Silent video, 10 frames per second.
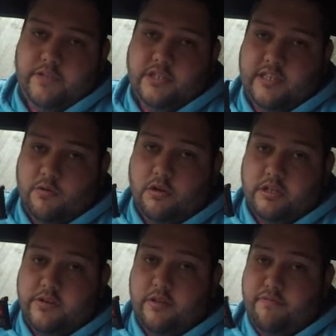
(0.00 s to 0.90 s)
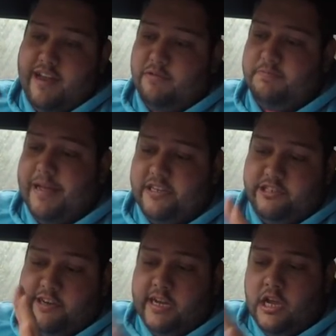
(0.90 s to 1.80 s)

you still got 2 to 3 hours battery